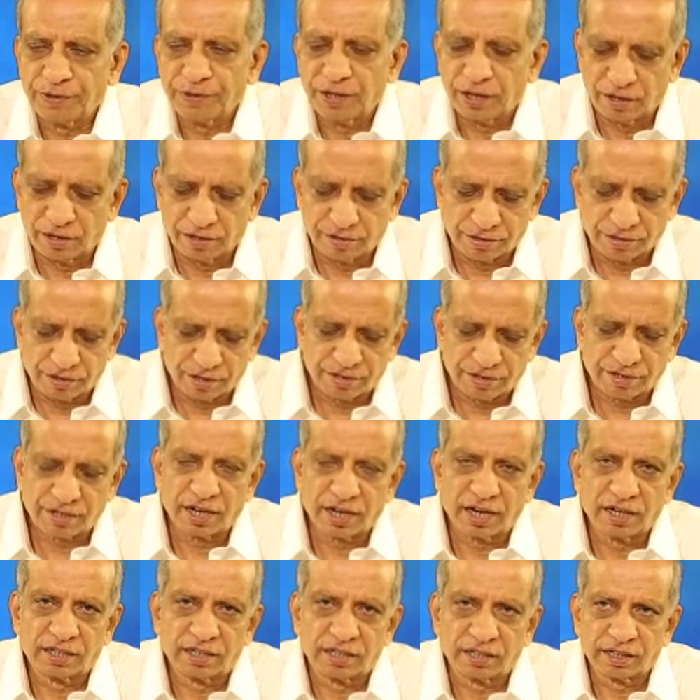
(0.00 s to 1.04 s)
in this
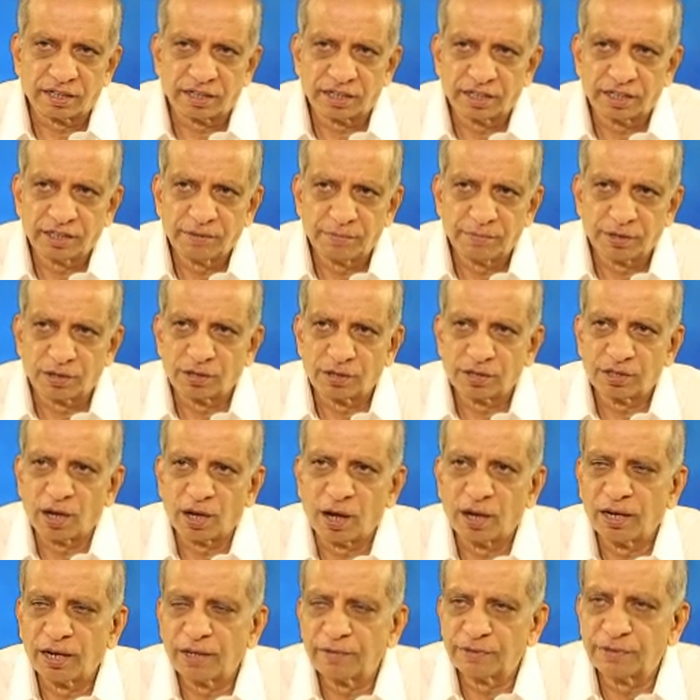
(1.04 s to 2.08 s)
category because
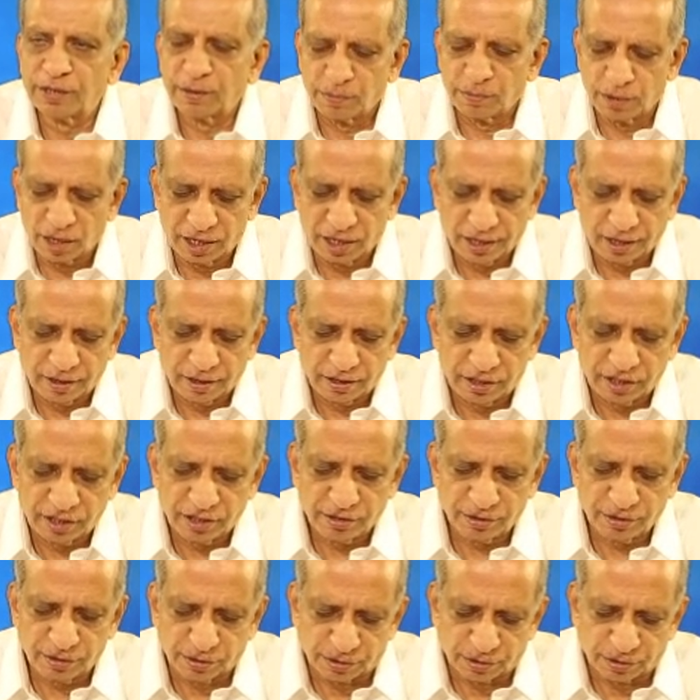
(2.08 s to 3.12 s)
all of them are
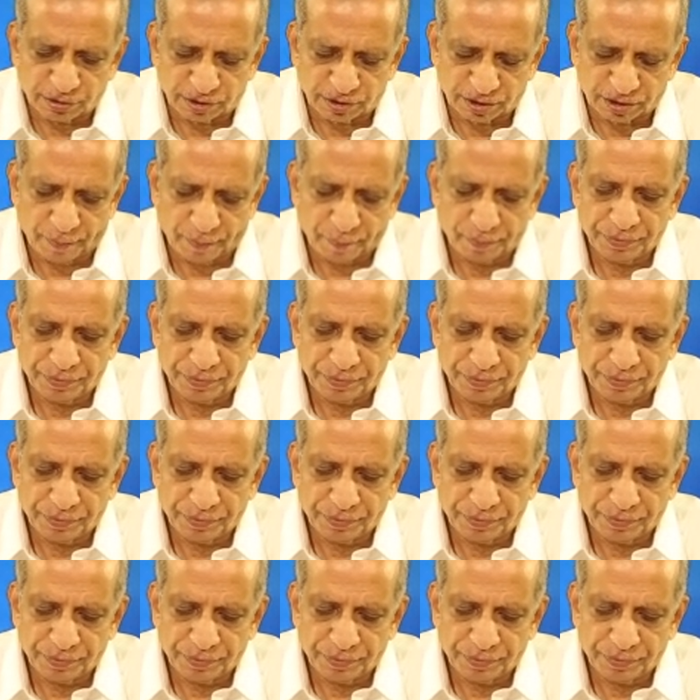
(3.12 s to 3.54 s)
Hindus.